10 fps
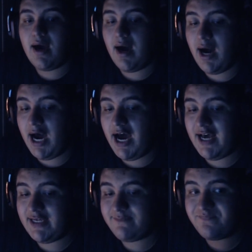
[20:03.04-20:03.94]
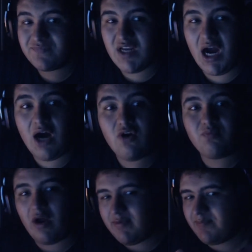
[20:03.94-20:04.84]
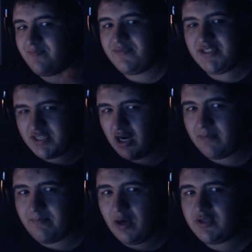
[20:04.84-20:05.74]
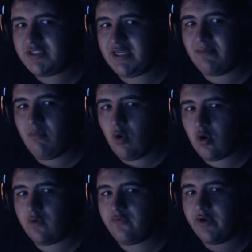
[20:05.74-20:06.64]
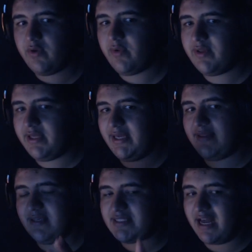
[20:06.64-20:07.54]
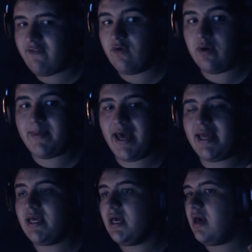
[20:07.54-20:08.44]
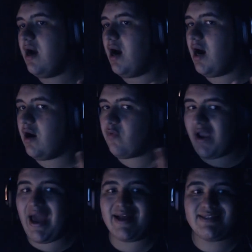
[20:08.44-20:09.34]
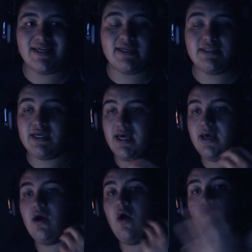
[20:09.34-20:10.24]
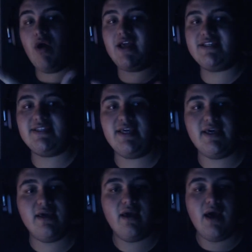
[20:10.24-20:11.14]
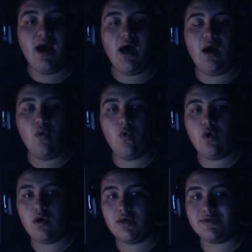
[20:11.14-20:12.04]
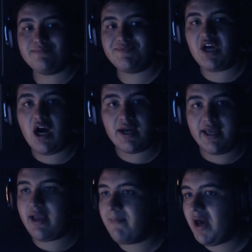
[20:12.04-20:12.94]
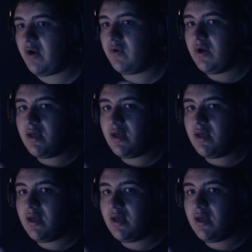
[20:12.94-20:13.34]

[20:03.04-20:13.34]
I'll probably start posting more frequently in this kind of format, reacting to what I see or talking about